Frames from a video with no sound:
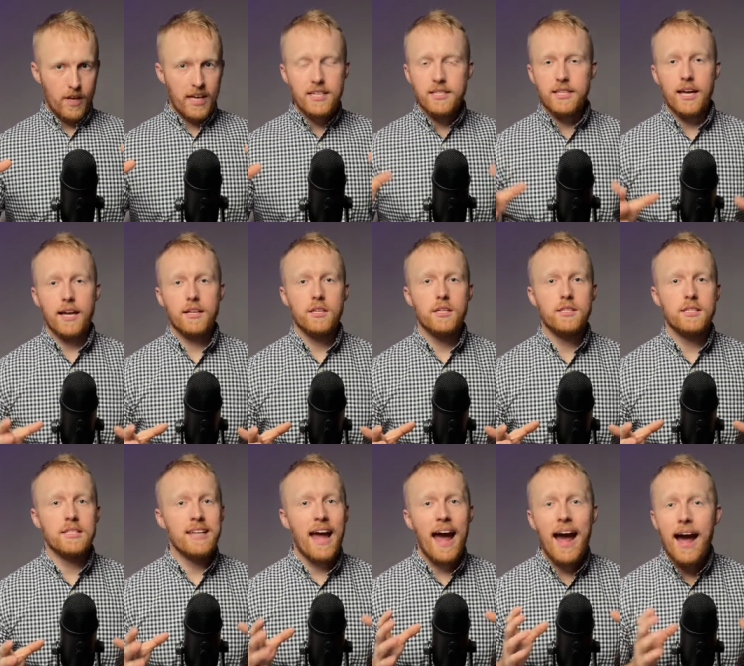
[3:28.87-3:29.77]
East Texas is
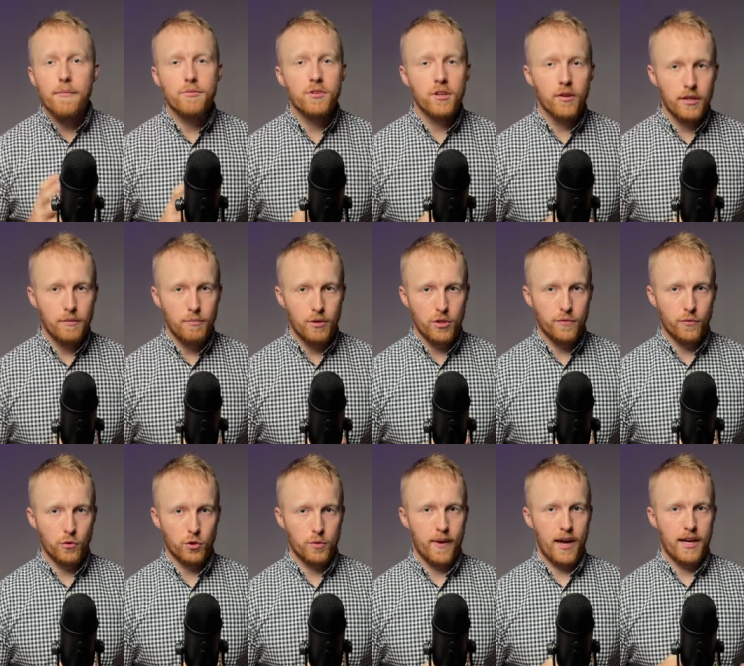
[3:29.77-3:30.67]
an absolutely
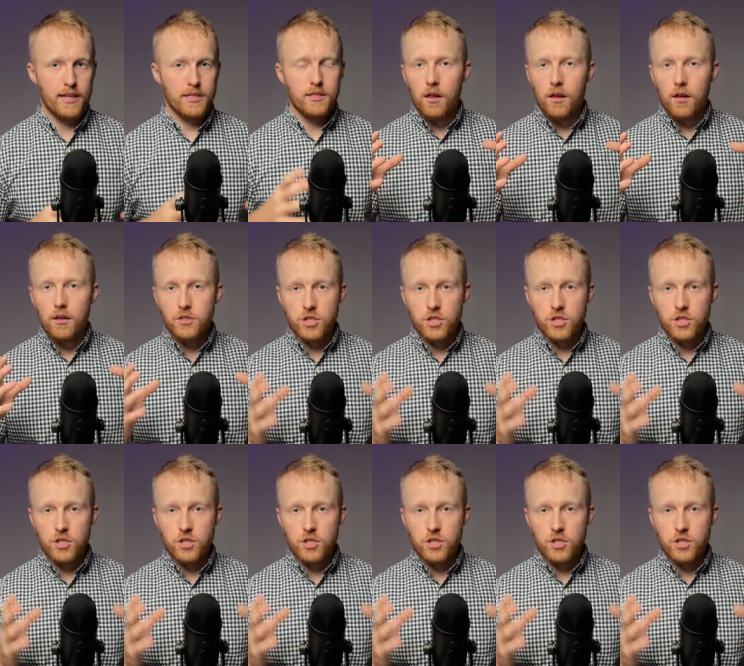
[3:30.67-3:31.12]
beautiful space.